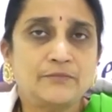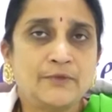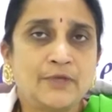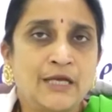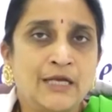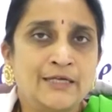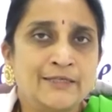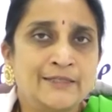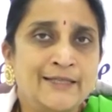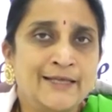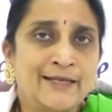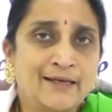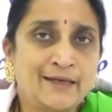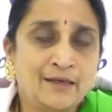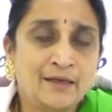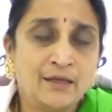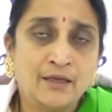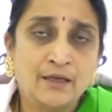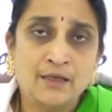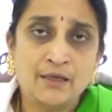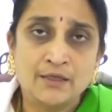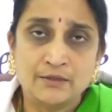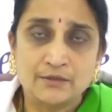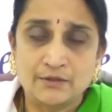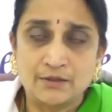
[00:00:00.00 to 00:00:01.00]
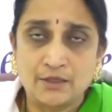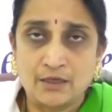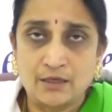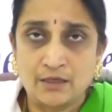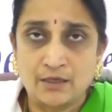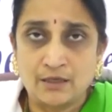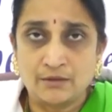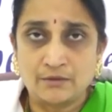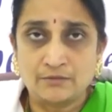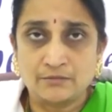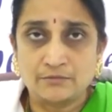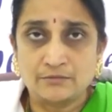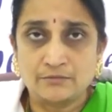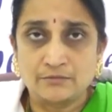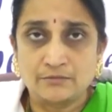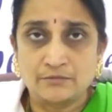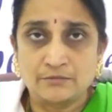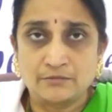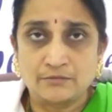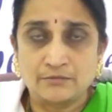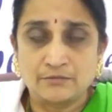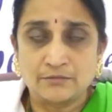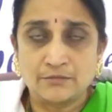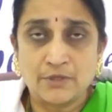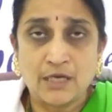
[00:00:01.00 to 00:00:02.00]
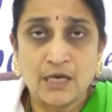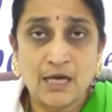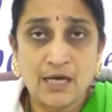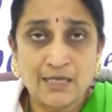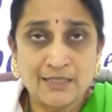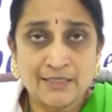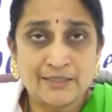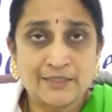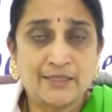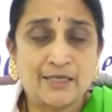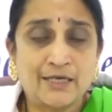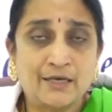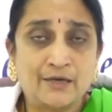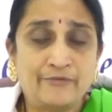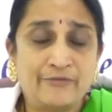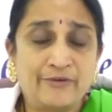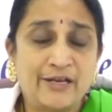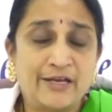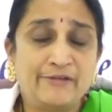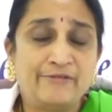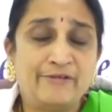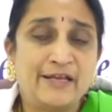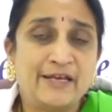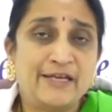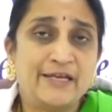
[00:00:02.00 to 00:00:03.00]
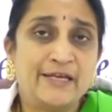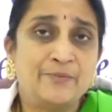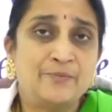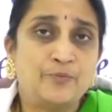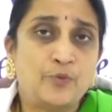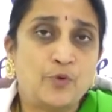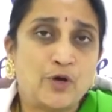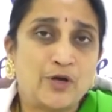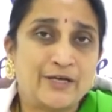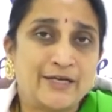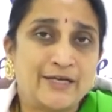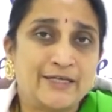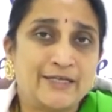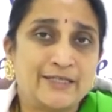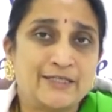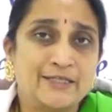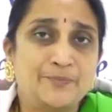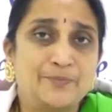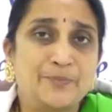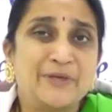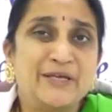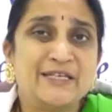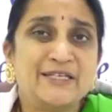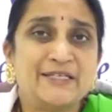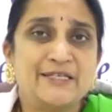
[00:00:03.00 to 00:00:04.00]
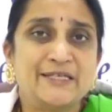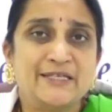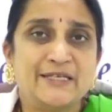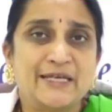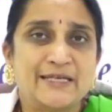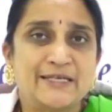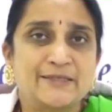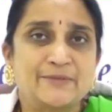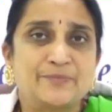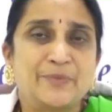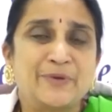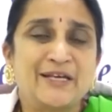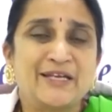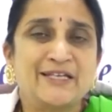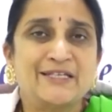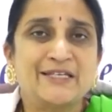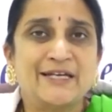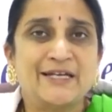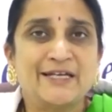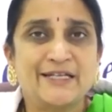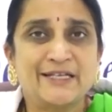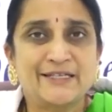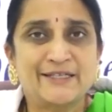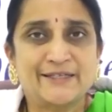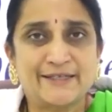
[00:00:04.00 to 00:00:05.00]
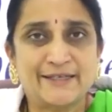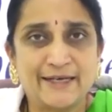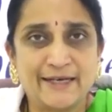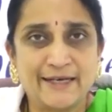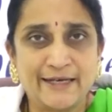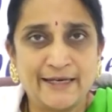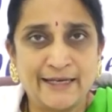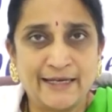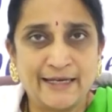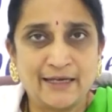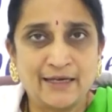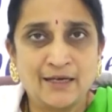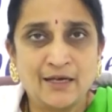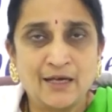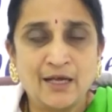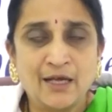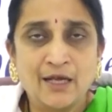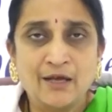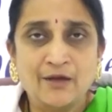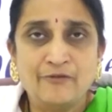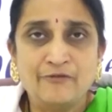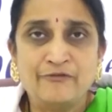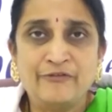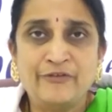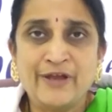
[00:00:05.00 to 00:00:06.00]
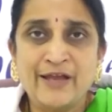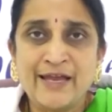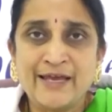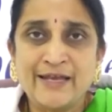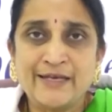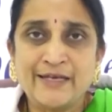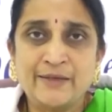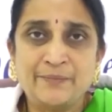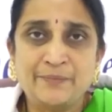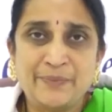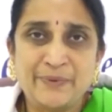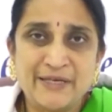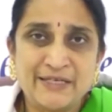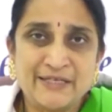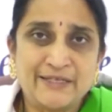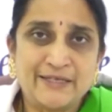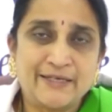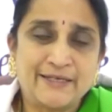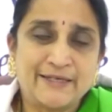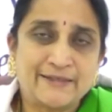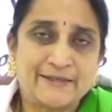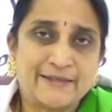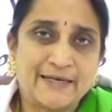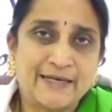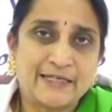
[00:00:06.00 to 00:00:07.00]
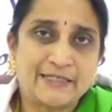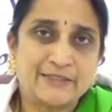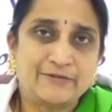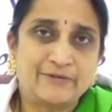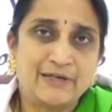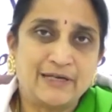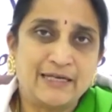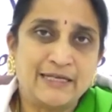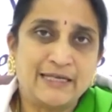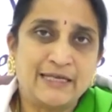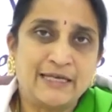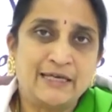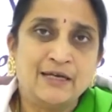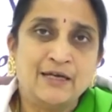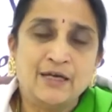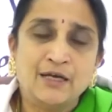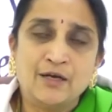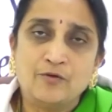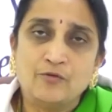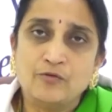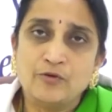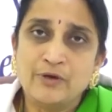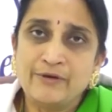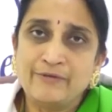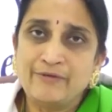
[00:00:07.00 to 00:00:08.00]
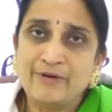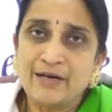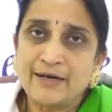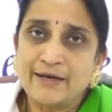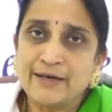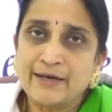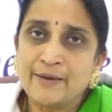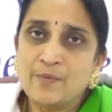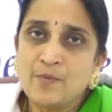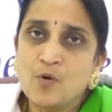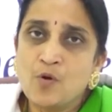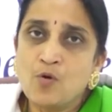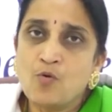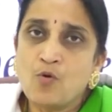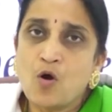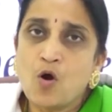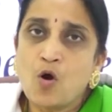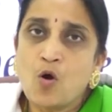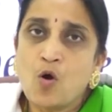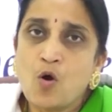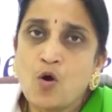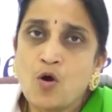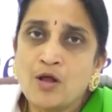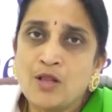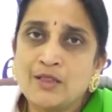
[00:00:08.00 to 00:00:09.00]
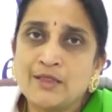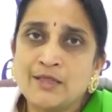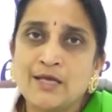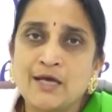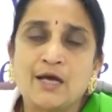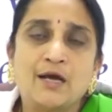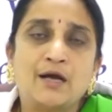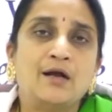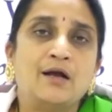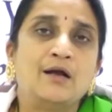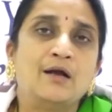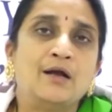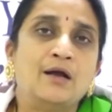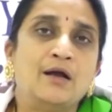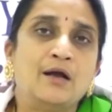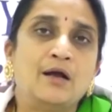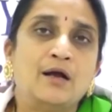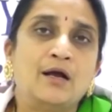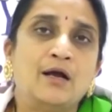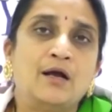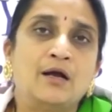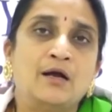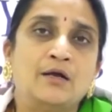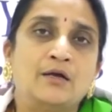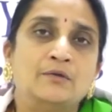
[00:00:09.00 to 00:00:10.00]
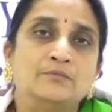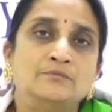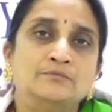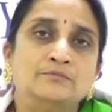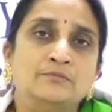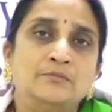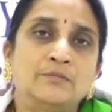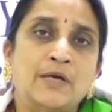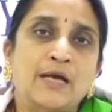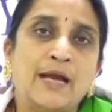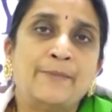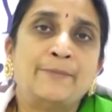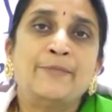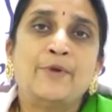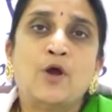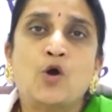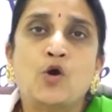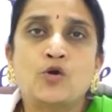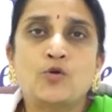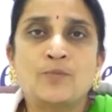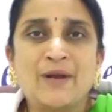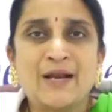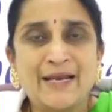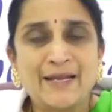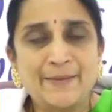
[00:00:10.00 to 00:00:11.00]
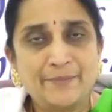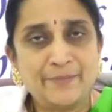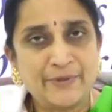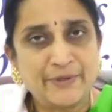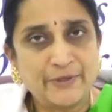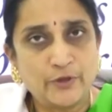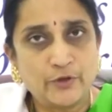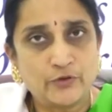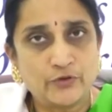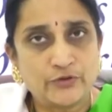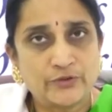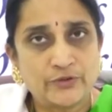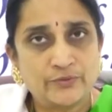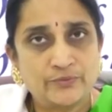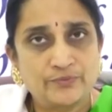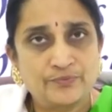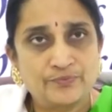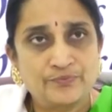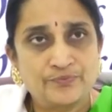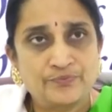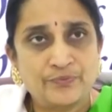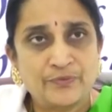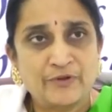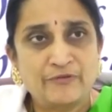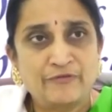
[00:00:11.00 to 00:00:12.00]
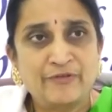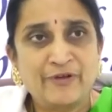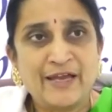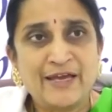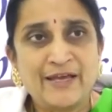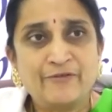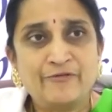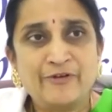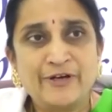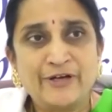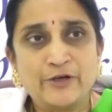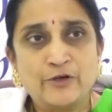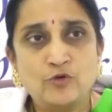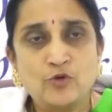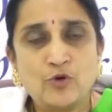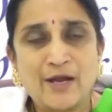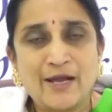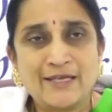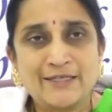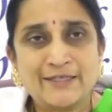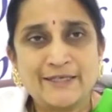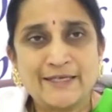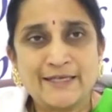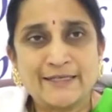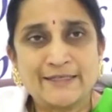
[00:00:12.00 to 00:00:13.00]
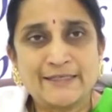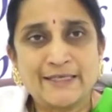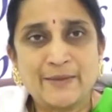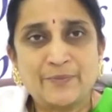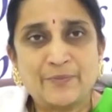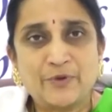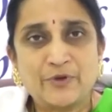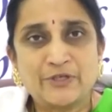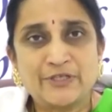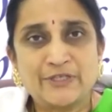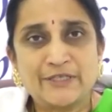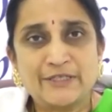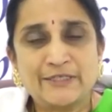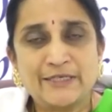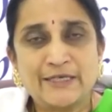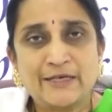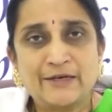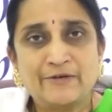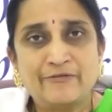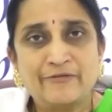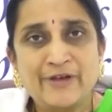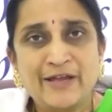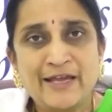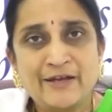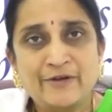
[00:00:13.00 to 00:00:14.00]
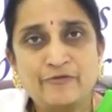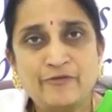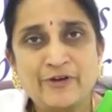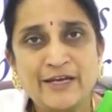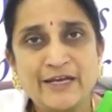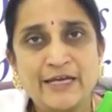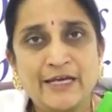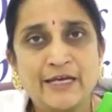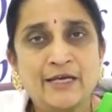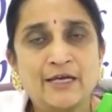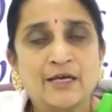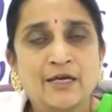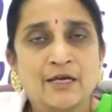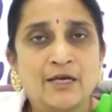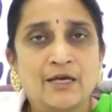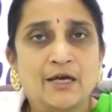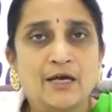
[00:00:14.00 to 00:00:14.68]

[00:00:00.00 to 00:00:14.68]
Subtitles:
And then the last and very important is PGS, pre-genetic screening, where in PGS actually we will remove all the abnormal embryos, where we do ICSA procedure, where we